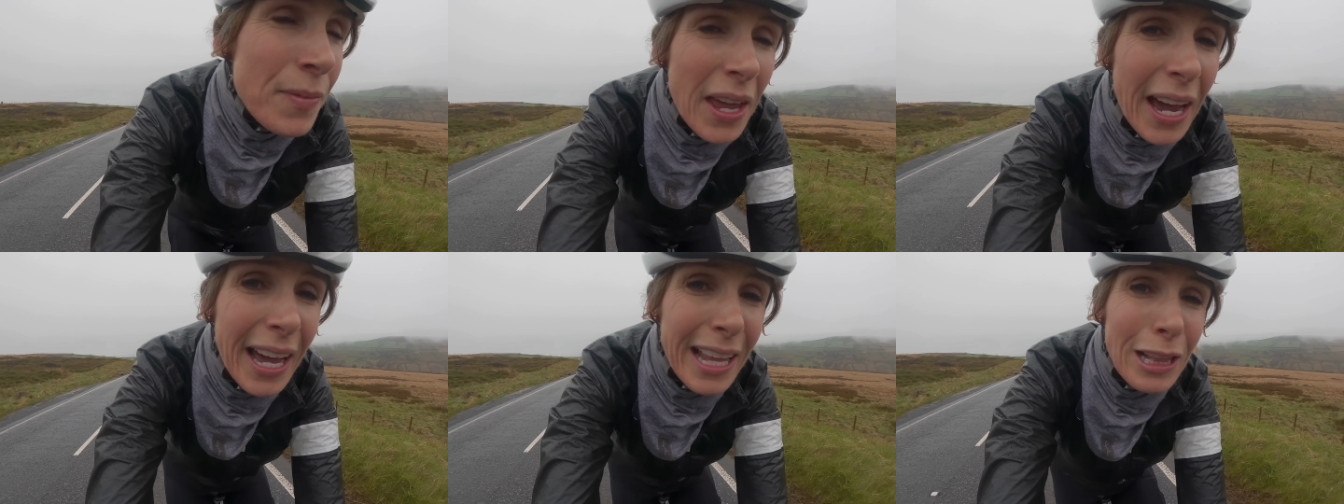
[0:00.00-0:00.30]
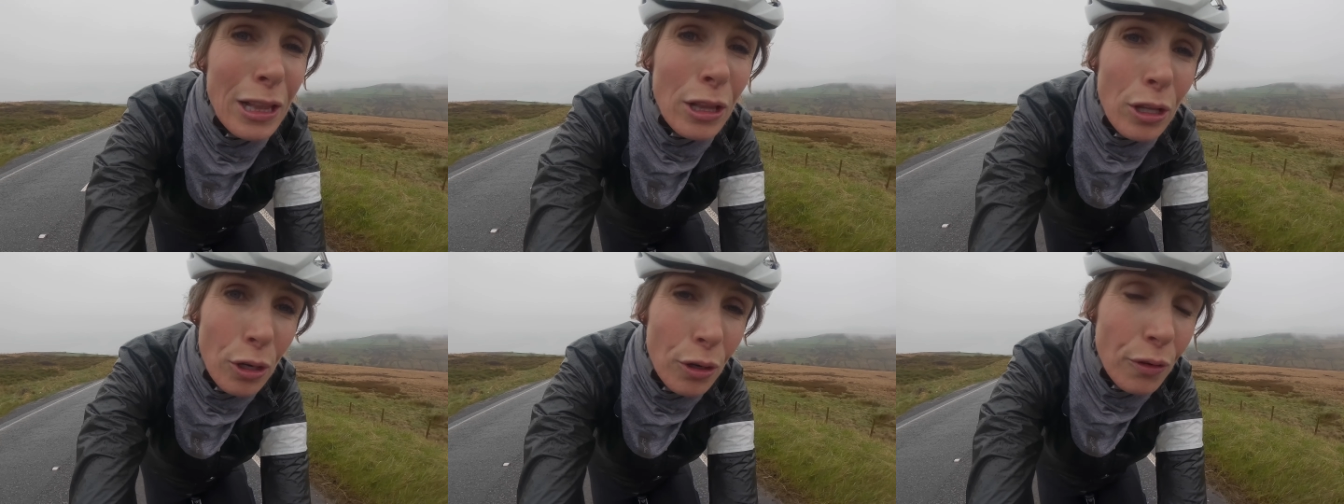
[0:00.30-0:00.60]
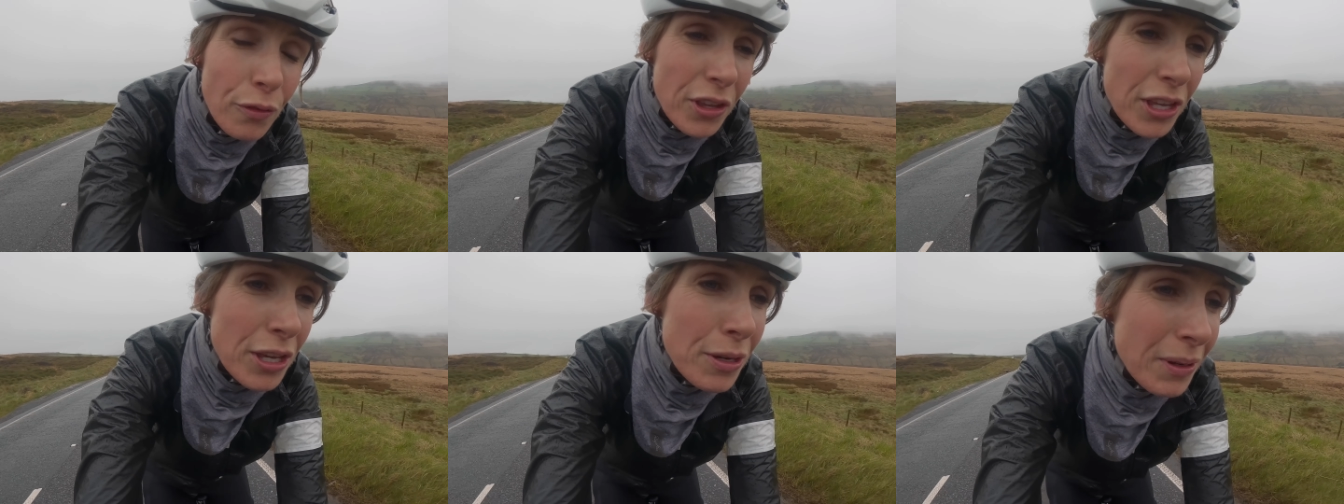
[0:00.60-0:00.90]
I
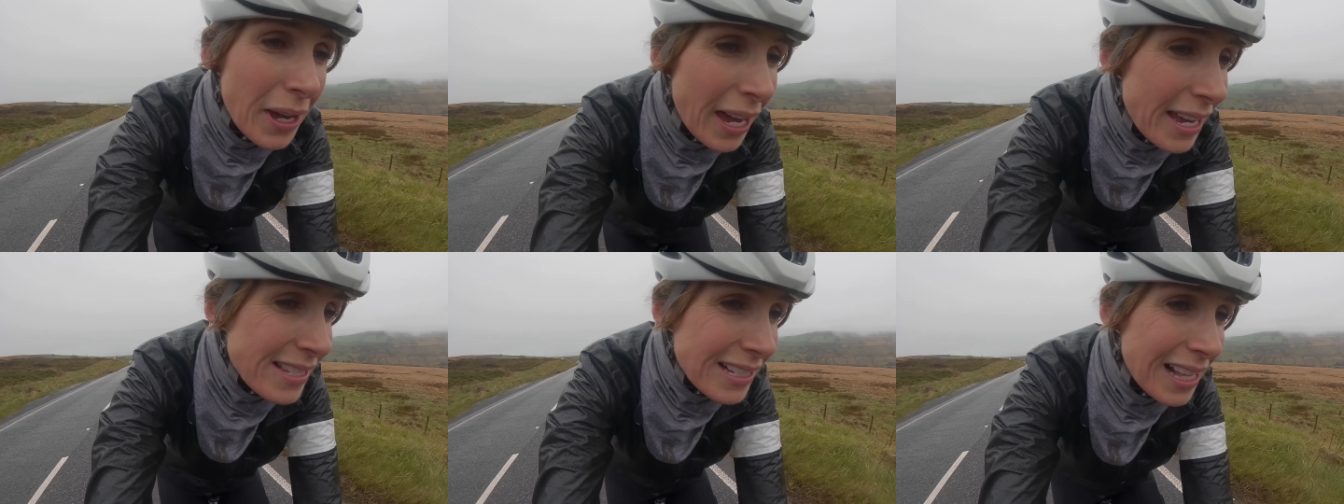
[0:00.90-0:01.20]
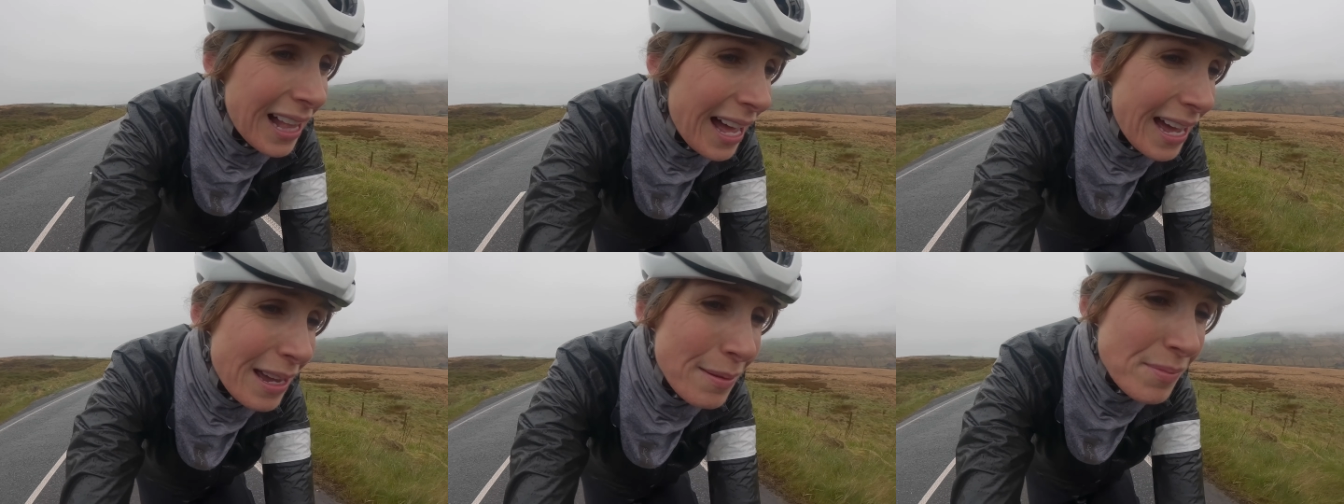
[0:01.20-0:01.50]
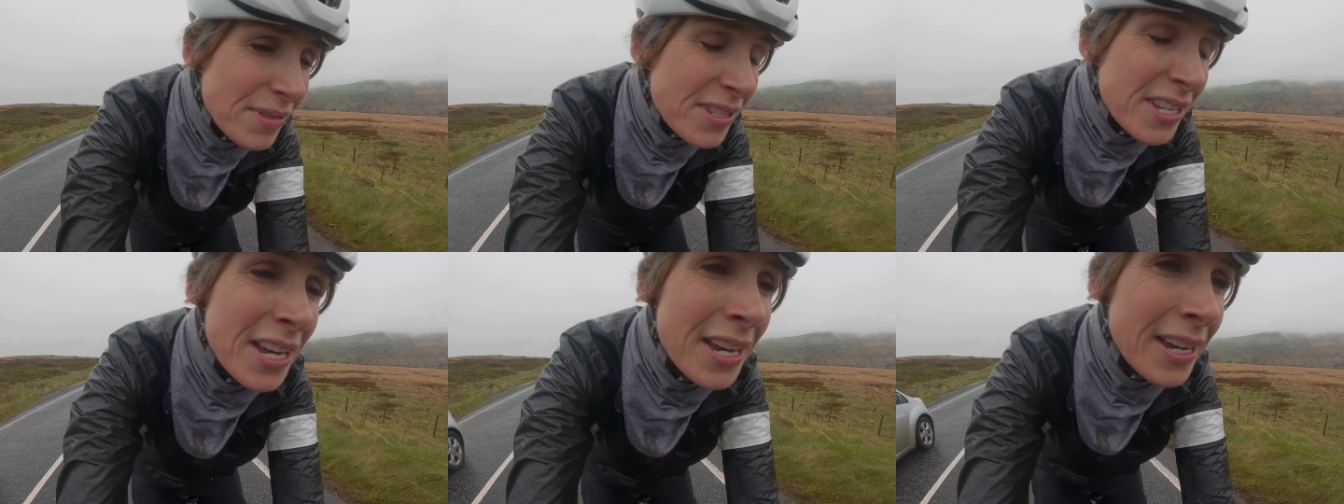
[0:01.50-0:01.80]
love the UK's
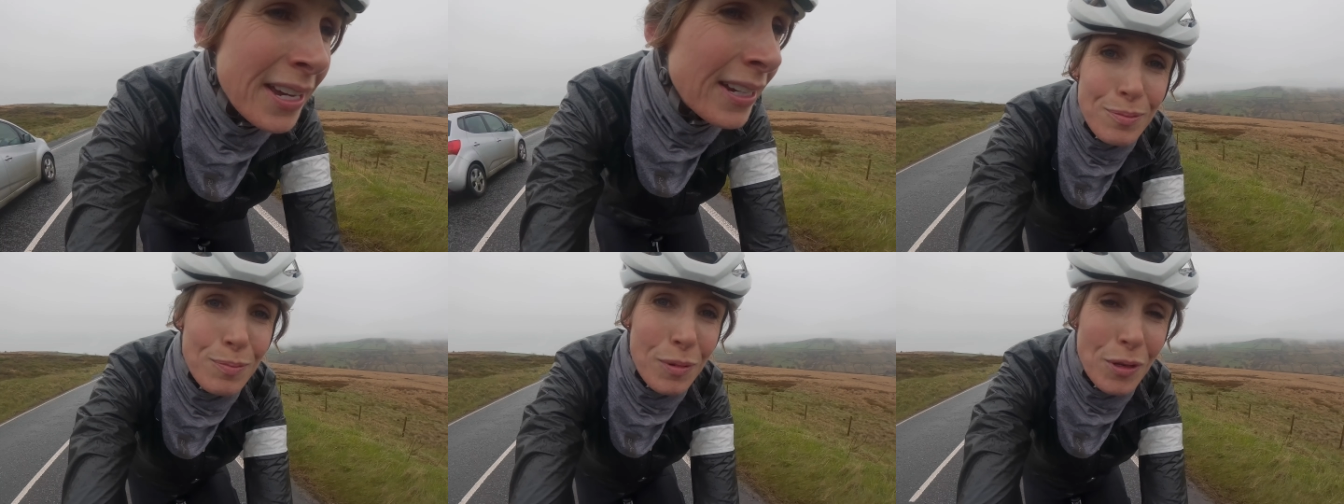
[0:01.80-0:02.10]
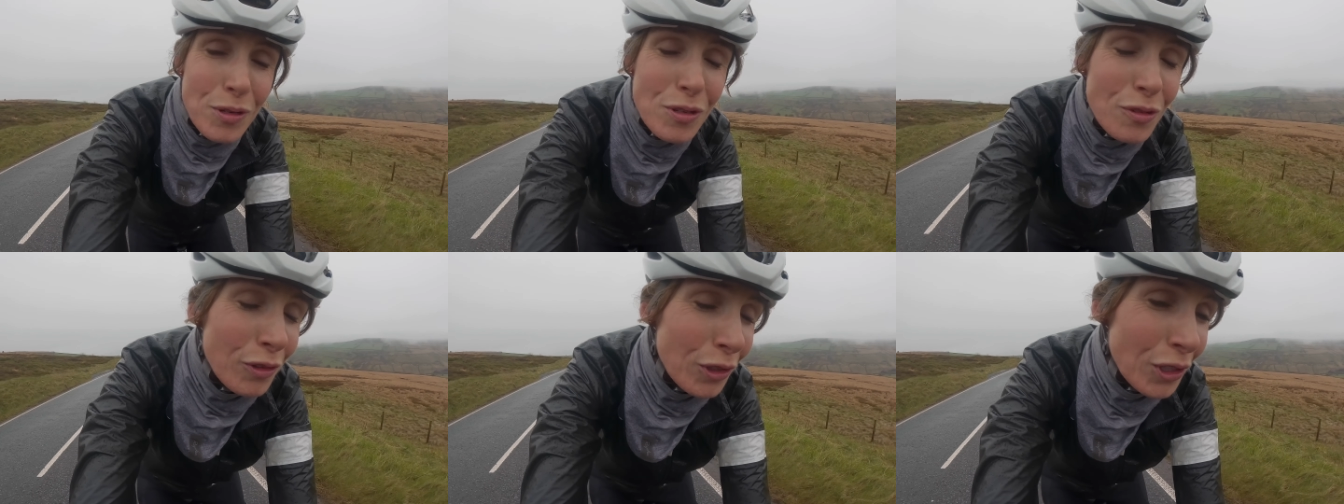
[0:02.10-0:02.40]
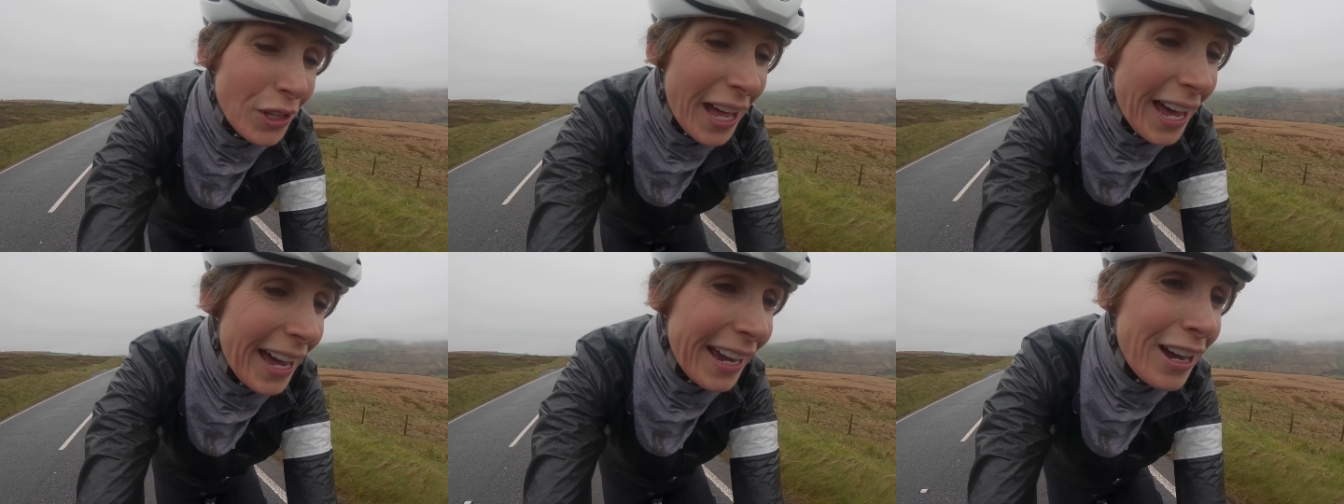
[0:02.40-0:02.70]
climbs. It's beautiful,
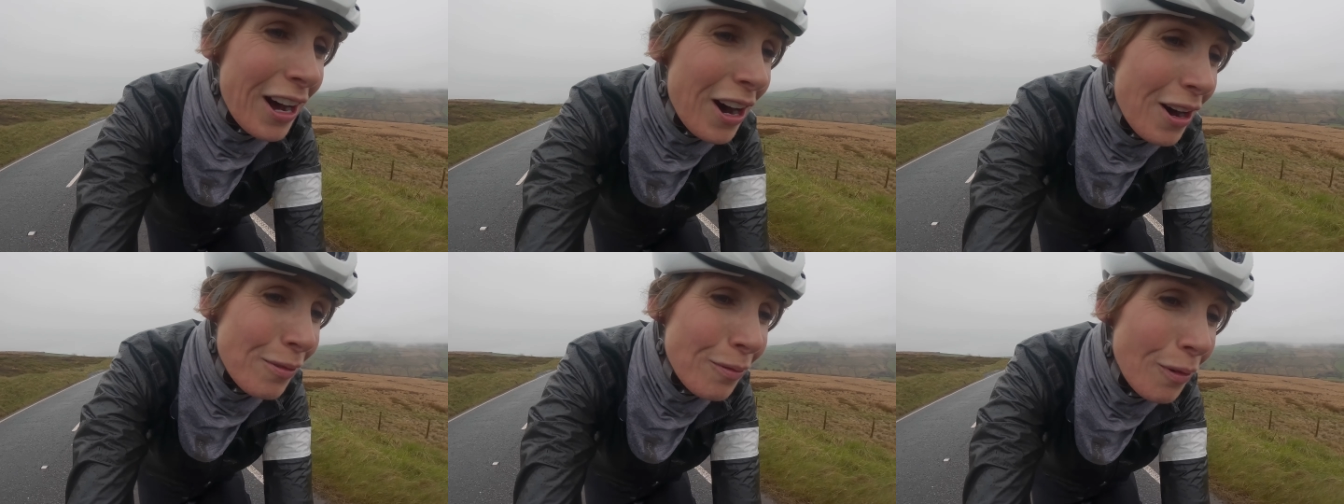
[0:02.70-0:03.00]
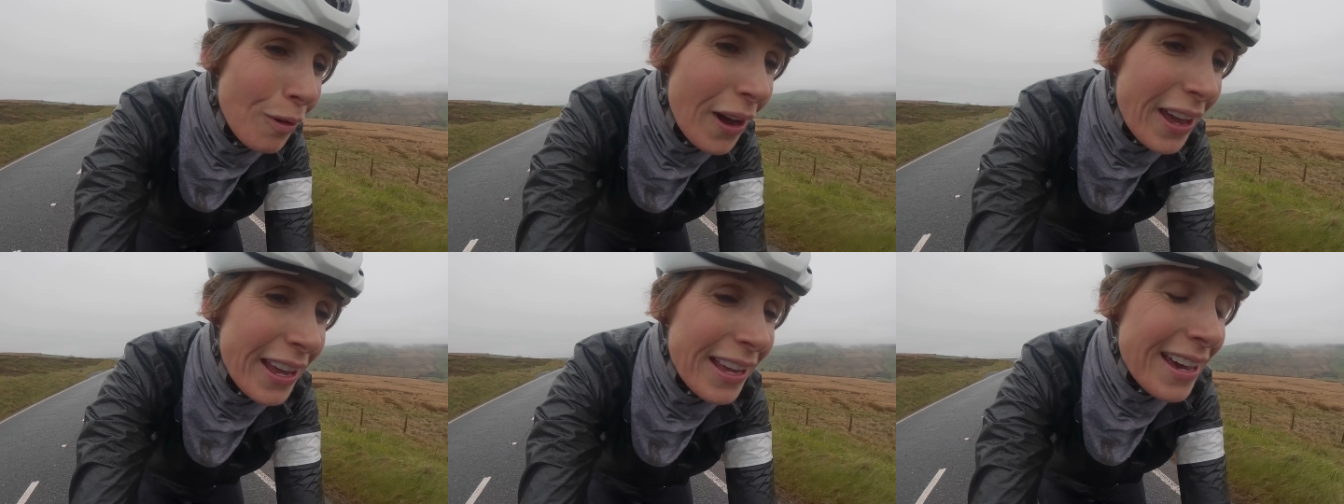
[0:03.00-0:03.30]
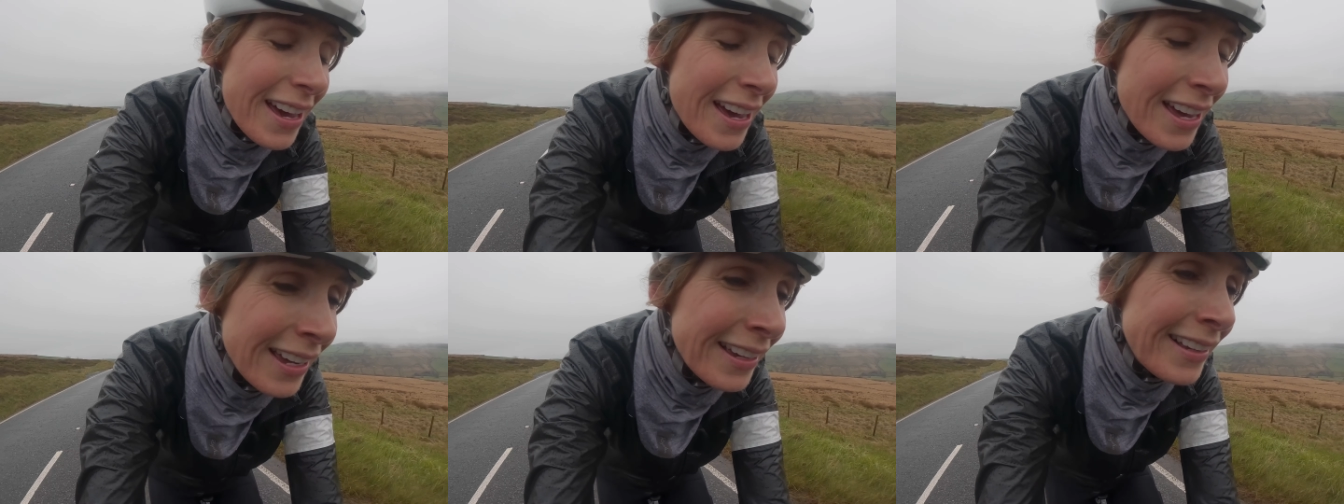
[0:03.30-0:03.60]
like, I can't wait
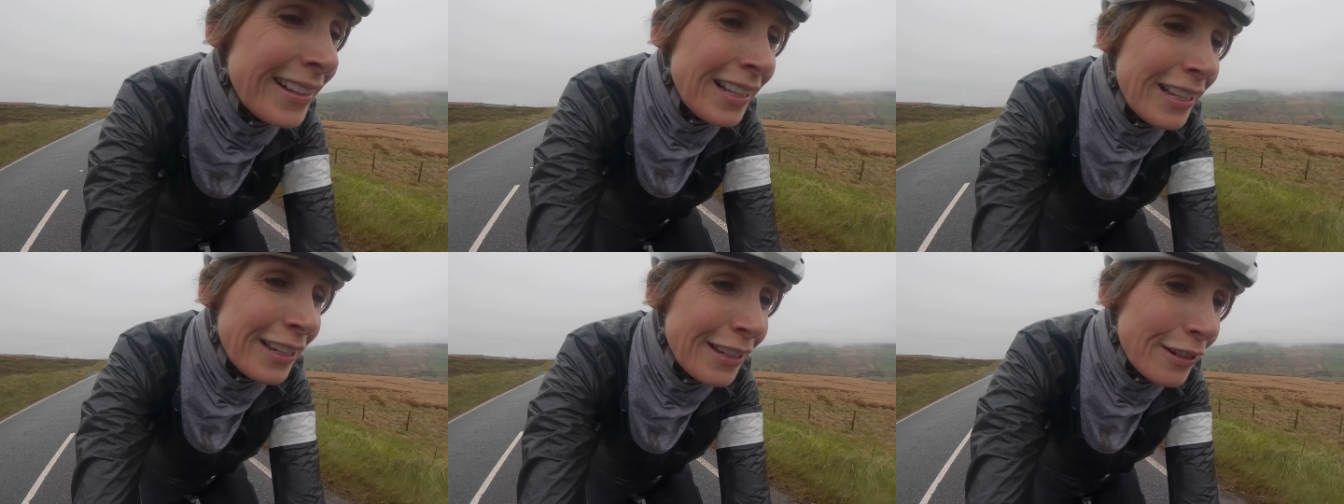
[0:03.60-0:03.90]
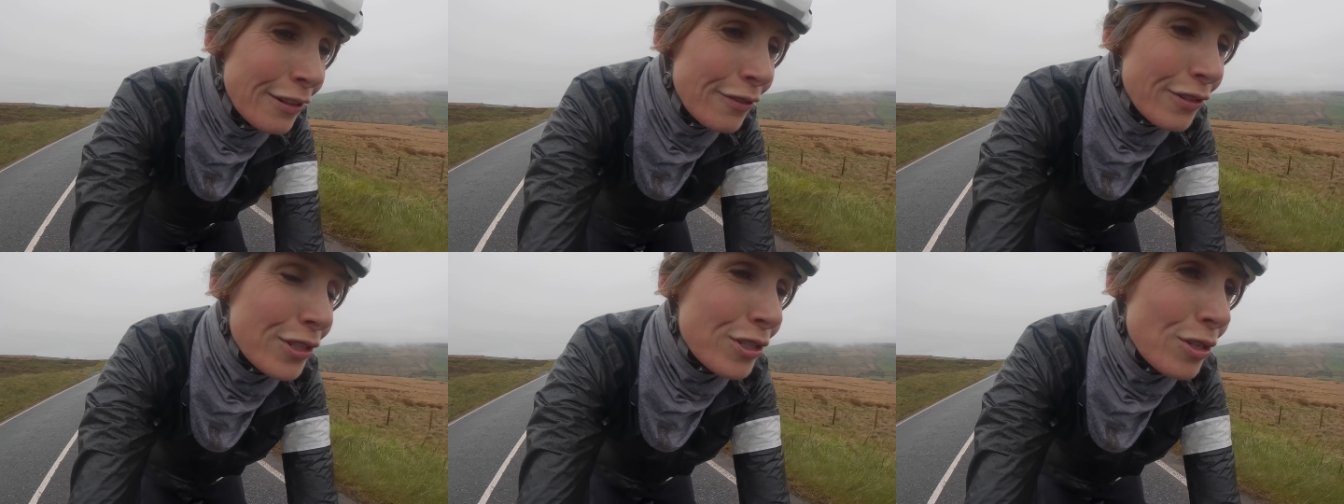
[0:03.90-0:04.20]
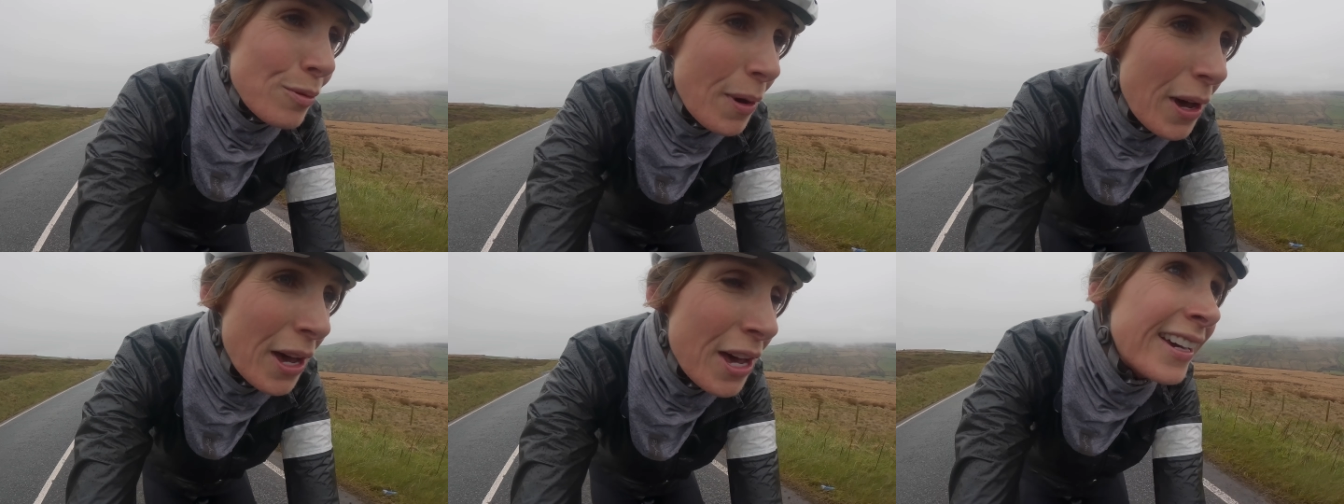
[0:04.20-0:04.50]
for summer.